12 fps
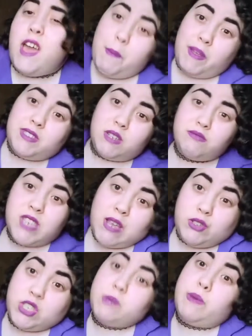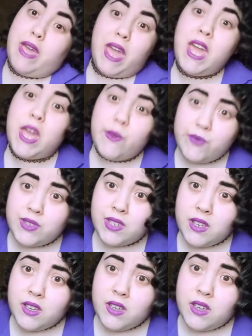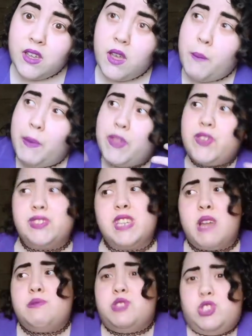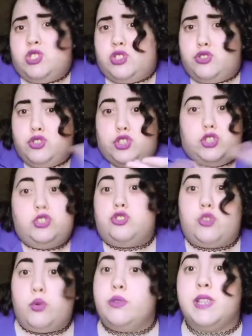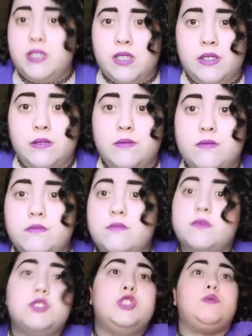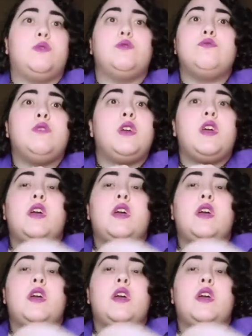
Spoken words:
I mean, sometimes she behaves, but other times she just don't listen. She won't.